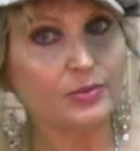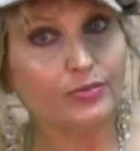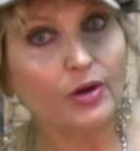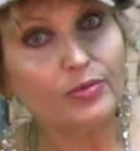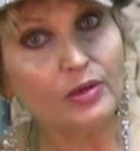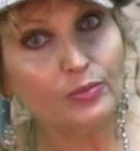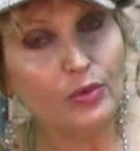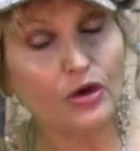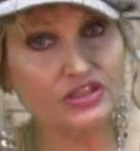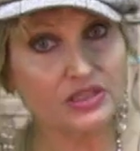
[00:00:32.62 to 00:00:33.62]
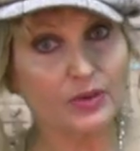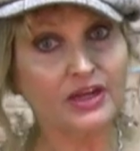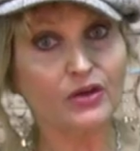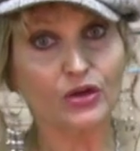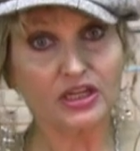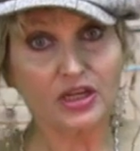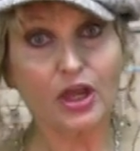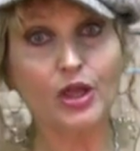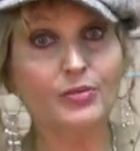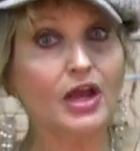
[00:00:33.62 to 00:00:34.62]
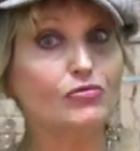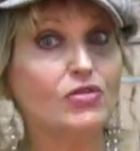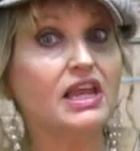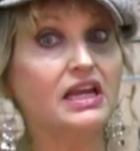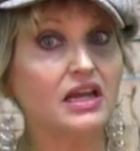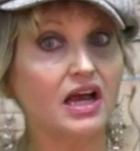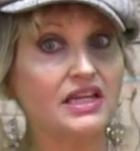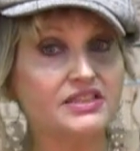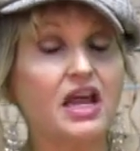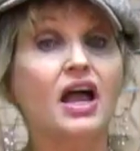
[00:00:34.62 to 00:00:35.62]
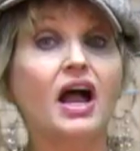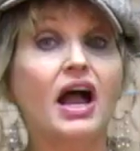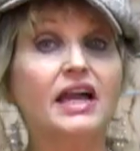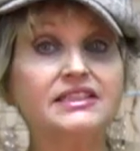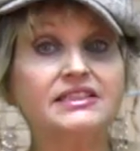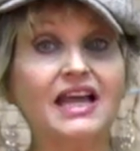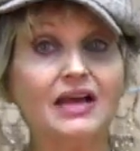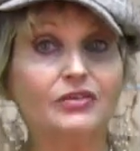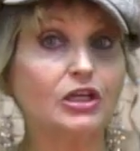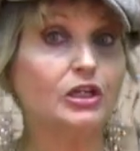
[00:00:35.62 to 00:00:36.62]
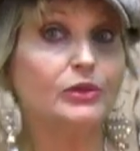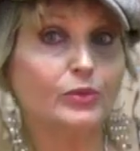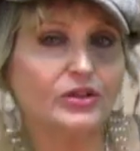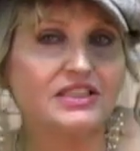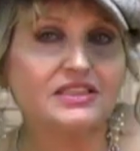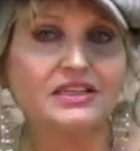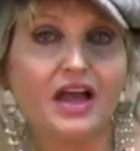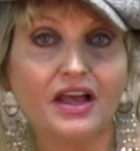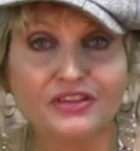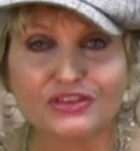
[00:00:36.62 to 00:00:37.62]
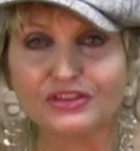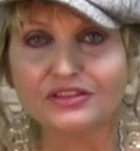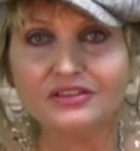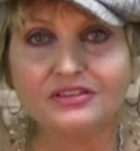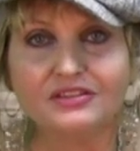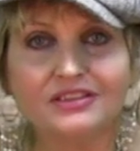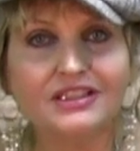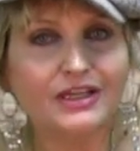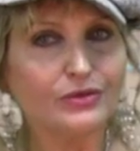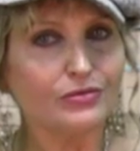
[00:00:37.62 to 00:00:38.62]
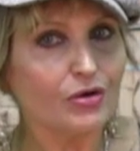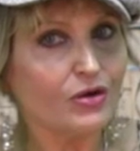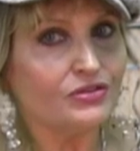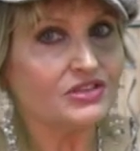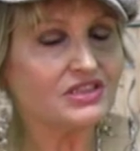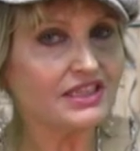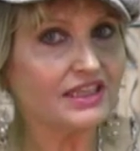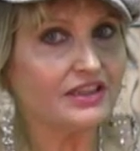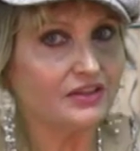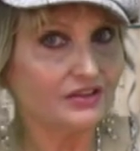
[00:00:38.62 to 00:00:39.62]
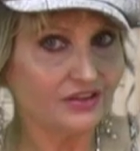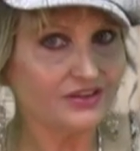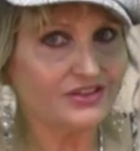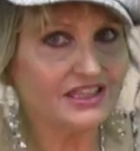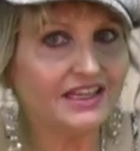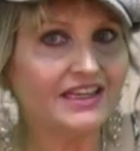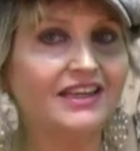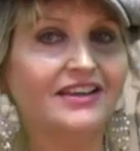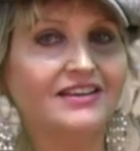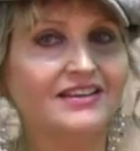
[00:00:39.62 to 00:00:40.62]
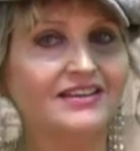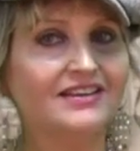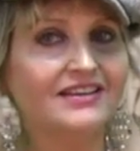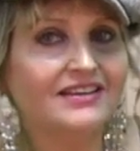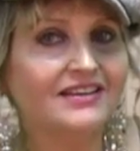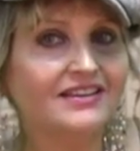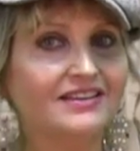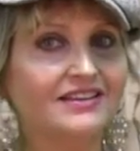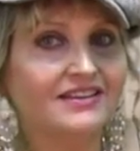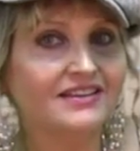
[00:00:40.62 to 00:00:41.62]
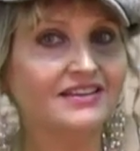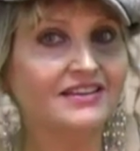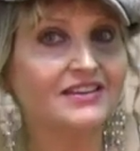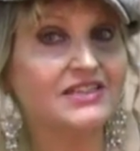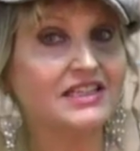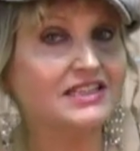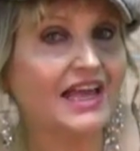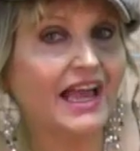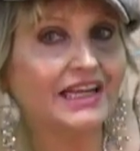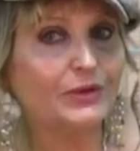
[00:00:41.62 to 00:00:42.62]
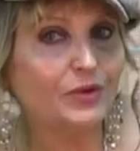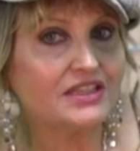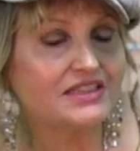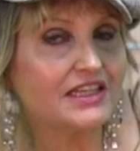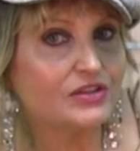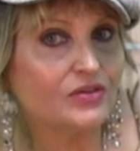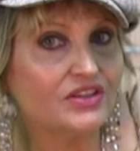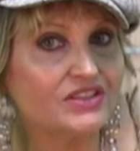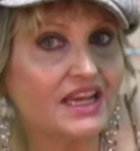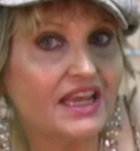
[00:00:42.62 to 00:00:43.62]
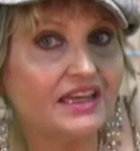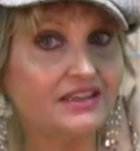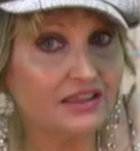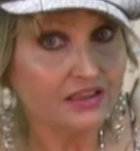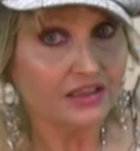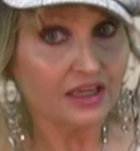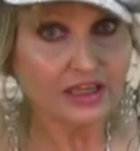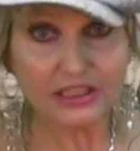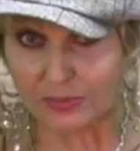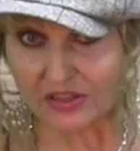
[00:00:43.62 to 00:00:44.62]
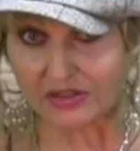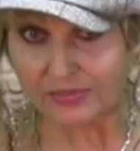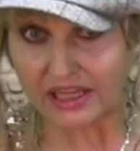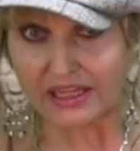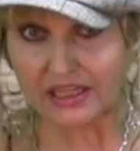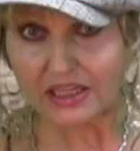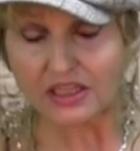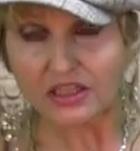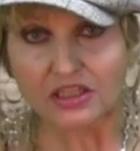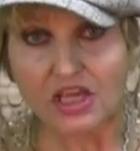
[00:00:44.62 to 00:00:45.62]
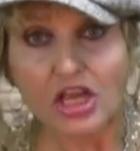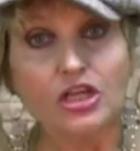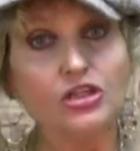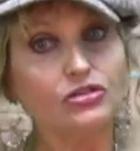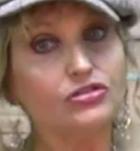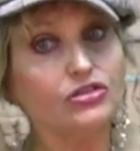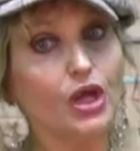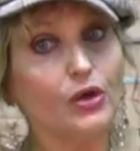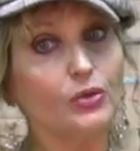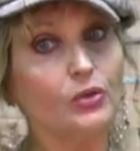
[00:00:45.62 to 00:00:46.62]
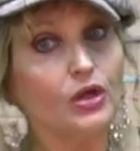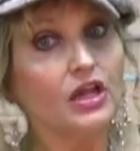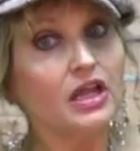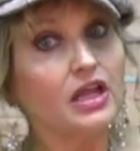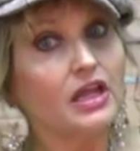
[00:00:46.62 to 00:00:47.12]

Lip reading: The problem was that when I got it home, I realised I didn't have a clue what it does. Ronseal, you see? Does exactly what it says on the tin. Are you with me? So,